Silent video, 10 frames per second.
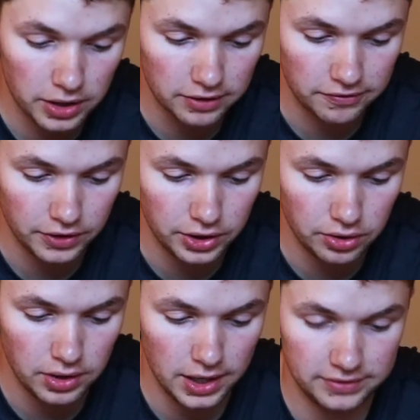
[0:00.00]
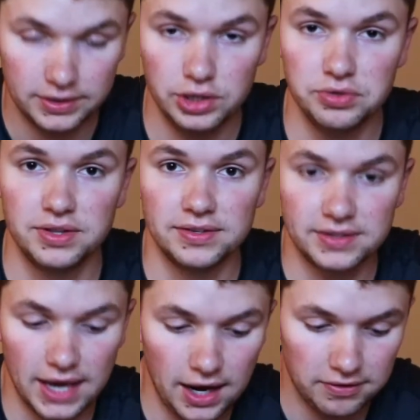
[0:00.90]
quicker for you is to use the
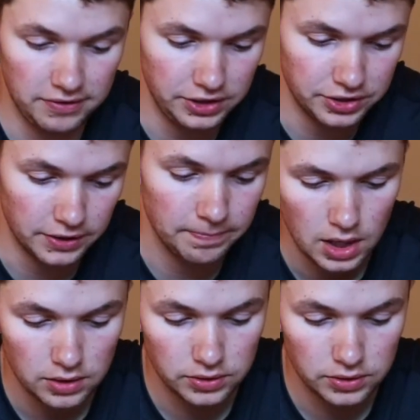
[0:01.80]
scan feature.